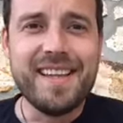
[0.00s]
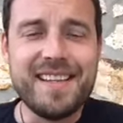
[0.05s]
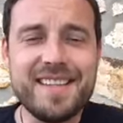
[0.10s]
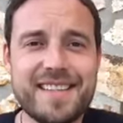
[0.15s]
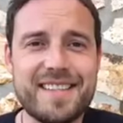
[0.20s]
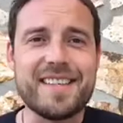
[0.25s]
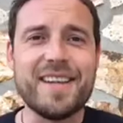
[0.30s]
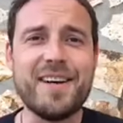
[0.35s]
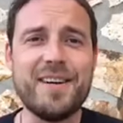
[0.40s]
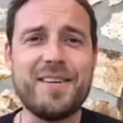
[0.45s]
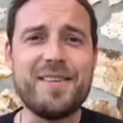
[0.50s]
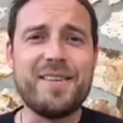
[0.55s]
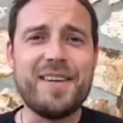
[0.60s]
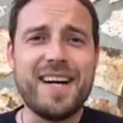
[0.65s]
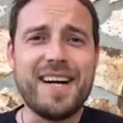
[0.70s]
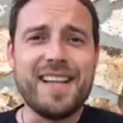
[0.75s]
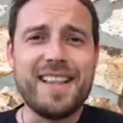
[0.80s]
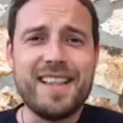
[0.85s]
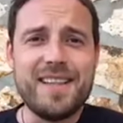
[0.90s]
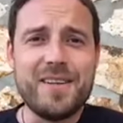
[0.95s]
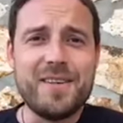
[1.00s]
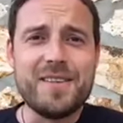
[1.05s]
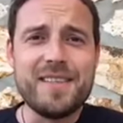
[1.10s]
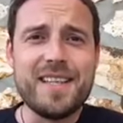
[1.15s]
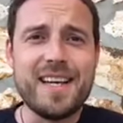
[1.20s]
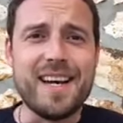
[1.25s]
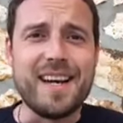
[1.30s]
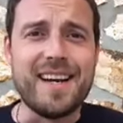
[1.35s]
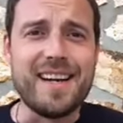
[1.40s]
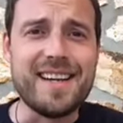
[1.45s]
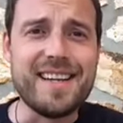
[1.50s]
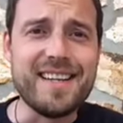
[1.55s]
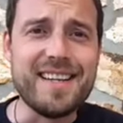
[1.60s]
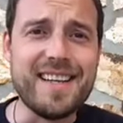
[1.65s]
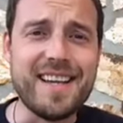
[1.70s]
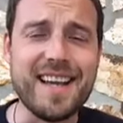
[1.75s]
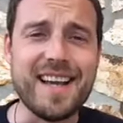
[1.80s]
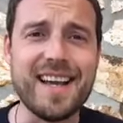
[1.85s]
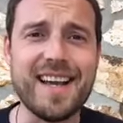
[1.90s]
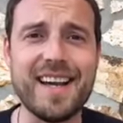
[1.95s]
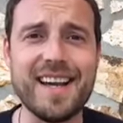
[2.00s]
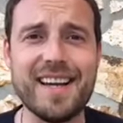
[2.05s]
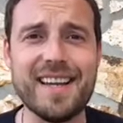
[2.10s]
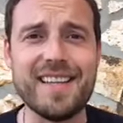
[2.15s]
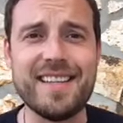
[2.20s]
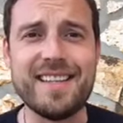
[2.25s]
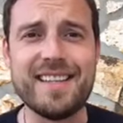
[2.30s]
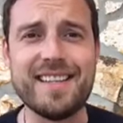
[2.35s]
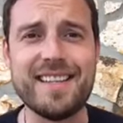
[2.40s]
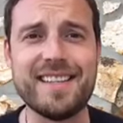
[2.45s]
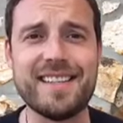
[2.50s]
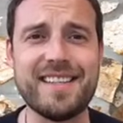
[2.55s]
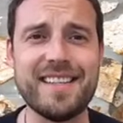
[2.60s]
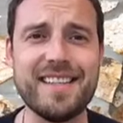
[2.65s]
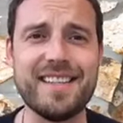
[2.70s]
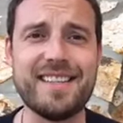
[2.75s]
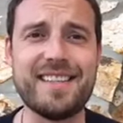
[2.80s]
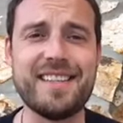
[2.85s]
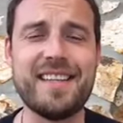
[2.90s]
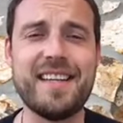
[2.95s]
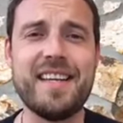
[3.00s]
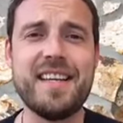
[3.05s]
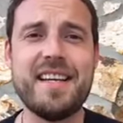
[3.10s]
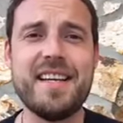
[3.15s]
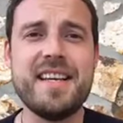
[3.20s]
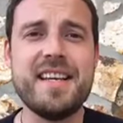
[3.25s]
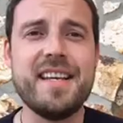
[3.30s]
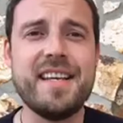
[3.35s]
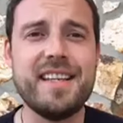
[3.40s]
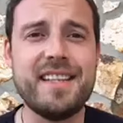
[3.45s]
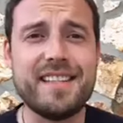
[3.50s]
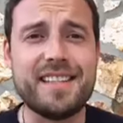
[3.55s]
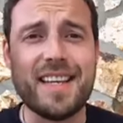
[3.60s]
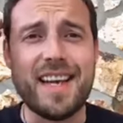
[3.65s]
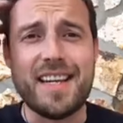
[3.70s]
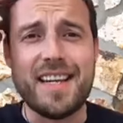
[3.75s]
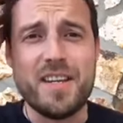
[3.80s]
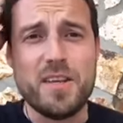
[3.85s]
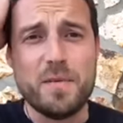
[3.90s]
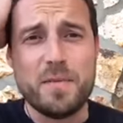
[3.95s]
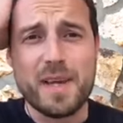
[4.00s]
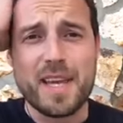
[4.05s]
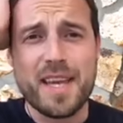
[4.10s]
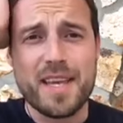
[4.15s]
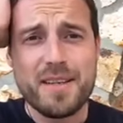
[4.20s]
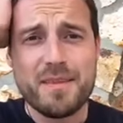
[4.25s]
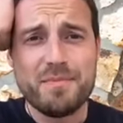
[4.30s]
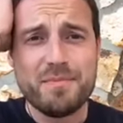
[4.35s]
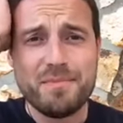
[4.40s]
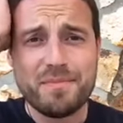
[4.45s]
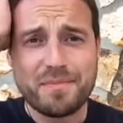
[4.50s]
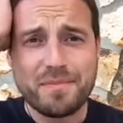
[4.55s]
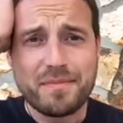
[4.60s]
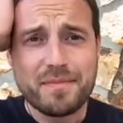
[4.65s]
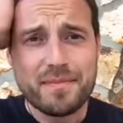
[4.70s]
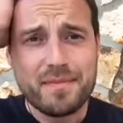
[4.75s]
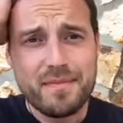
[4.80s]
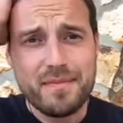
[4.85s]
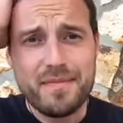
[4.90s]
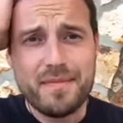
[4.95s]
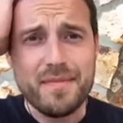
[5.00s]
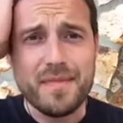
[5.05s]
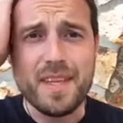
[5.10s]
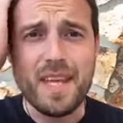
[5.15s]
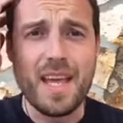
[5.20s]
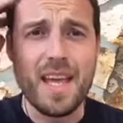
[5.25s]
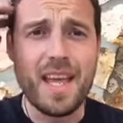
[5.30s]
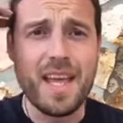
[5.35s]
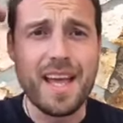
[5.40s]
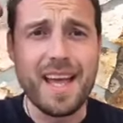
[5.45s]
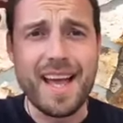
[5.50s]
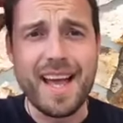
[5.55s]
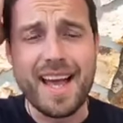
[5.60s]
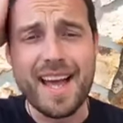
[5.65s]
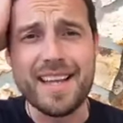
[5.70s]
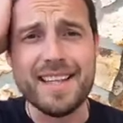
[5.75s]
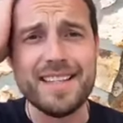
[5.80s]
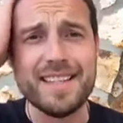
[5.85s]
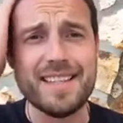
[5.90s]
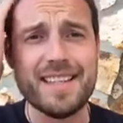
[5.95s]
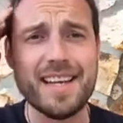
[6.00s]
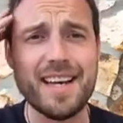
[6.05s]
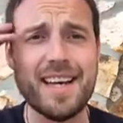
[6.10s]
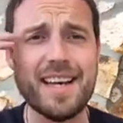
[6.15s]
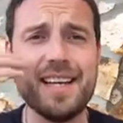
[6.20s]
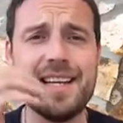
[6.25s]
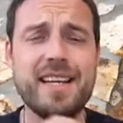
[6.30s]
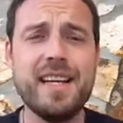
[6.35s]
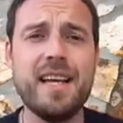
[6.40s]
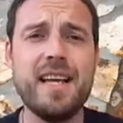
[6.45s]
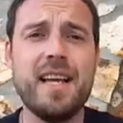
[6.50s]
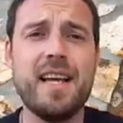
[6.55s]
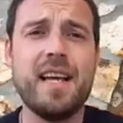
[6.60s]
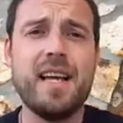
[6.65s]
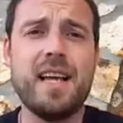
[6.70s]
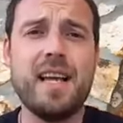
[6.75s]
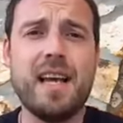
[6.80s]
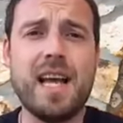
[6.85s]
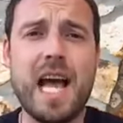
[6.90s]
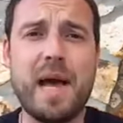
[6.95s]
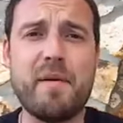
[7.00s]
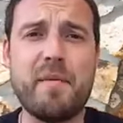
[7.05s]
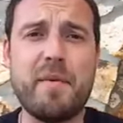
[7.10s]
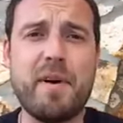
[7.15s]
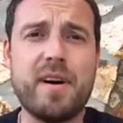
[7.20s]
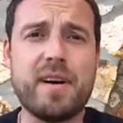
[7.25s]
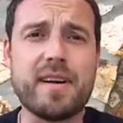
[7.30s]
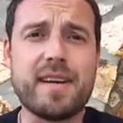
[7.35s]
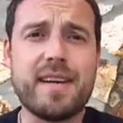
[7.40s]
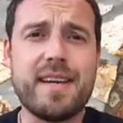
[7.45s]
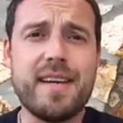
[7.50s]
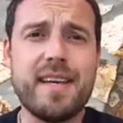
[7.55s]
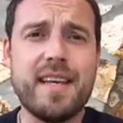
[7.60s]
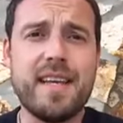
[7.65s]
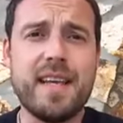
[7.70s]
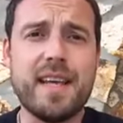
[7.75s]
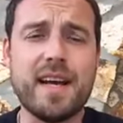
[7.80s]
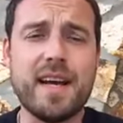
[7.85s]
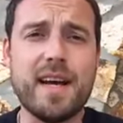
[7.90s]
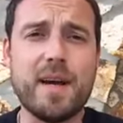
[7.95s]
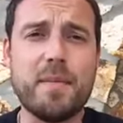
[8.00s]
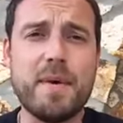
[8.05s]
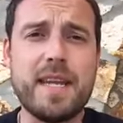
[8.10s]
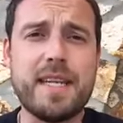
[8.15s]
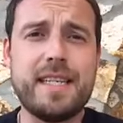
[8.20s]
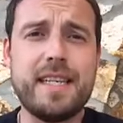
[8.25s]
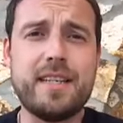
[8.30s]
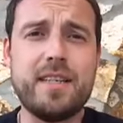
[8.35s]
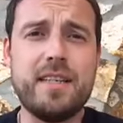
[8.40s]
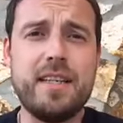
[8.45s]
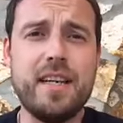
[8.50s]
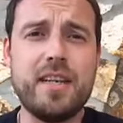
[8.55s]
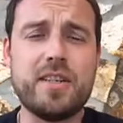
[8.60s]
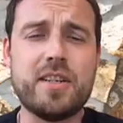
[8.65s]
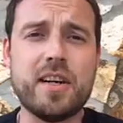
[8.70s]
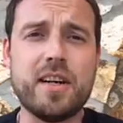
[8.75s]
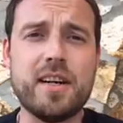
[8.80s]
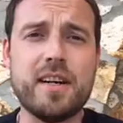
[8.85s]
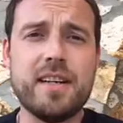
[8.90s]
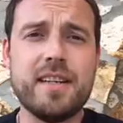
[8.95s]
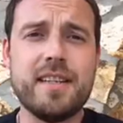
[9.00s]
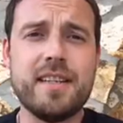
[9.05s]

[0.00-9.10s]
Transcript: So hello there, uh, this is Sandy Newbigging and uh, I'm a monk, a uh, meditation teacher